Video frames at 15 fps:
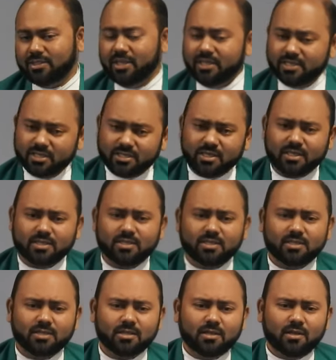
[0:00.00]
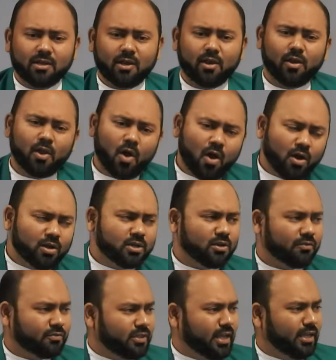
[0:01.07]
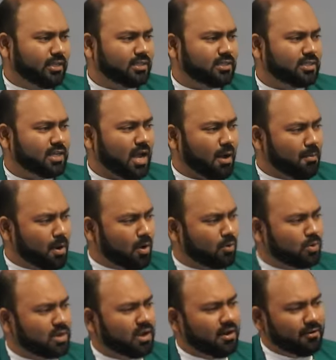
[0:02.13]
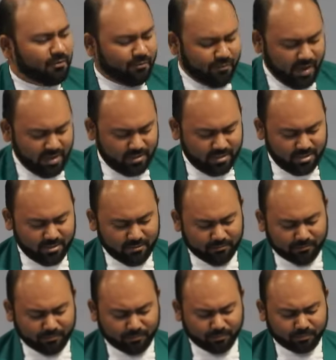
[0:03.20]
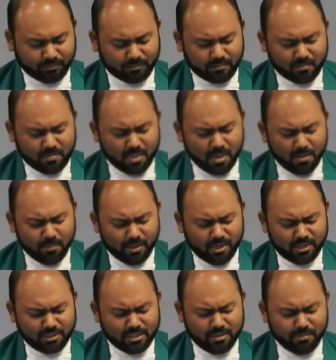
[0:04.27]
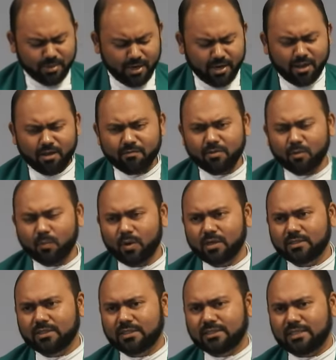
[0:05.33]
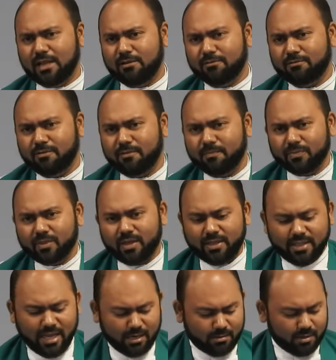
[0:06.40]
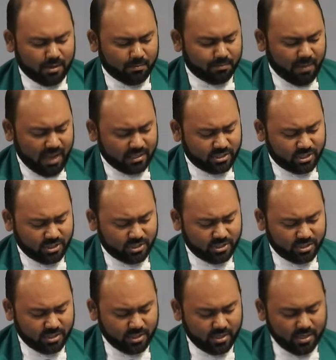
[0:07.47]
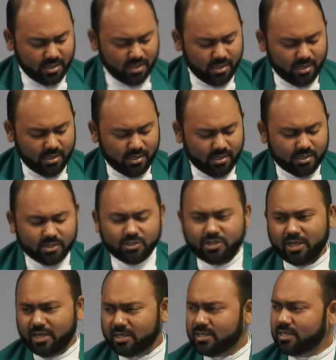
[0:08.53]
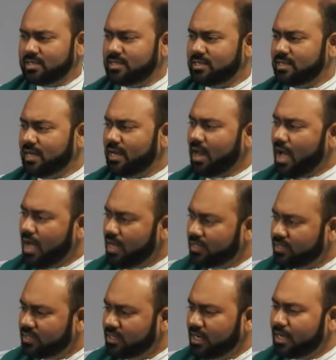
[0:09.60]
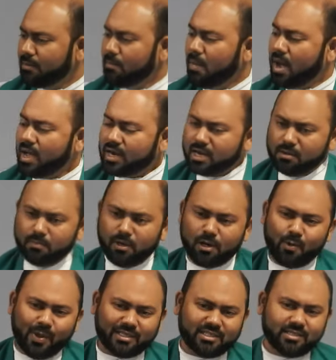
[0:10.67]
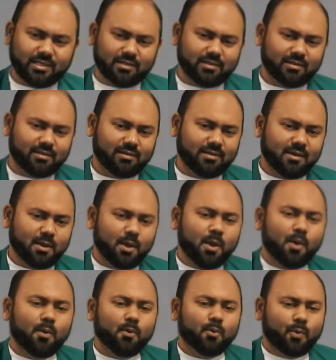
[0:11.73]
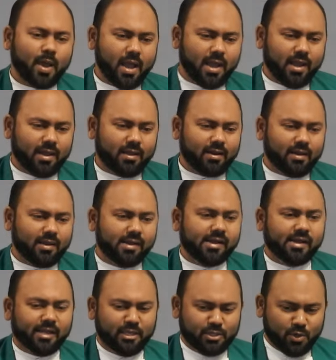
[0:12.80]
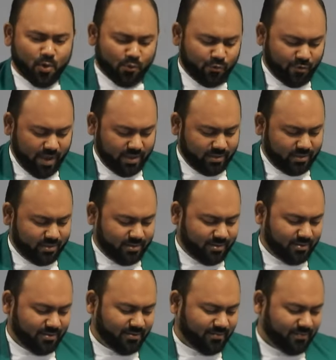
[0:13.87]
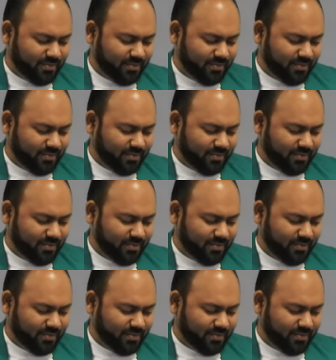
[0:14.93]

teaches us a lot of things about faith. Because in the beginning of the verse itself, in that passage, Jesus had asked a remarkable question: where is your faith?